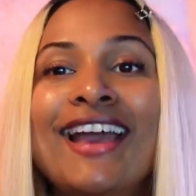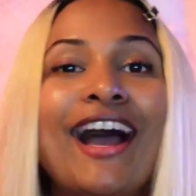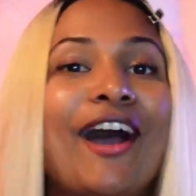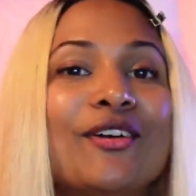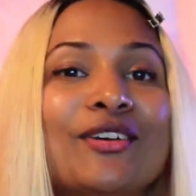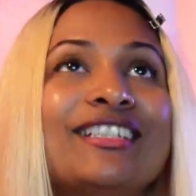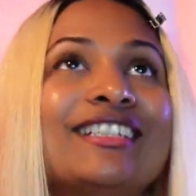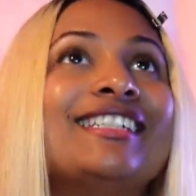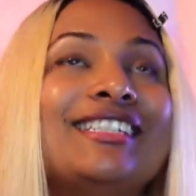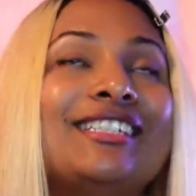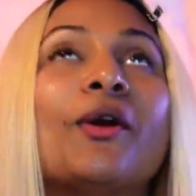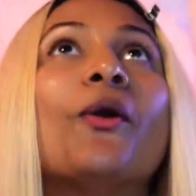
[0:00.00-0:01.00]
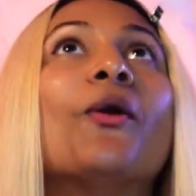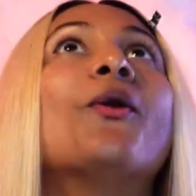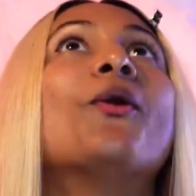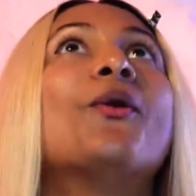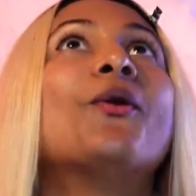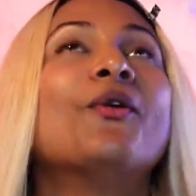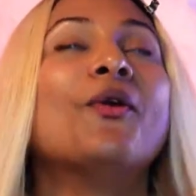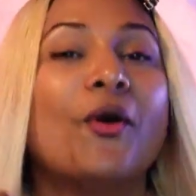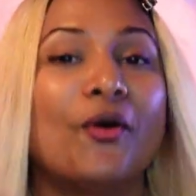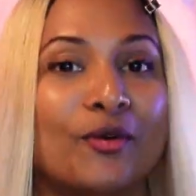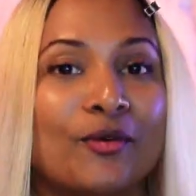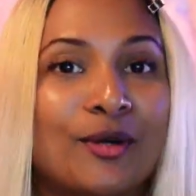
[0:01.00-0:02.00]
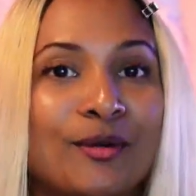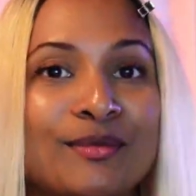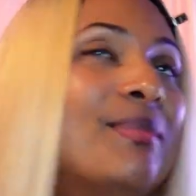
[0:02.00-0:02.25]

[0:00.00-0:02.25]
I was just so overwhelmed.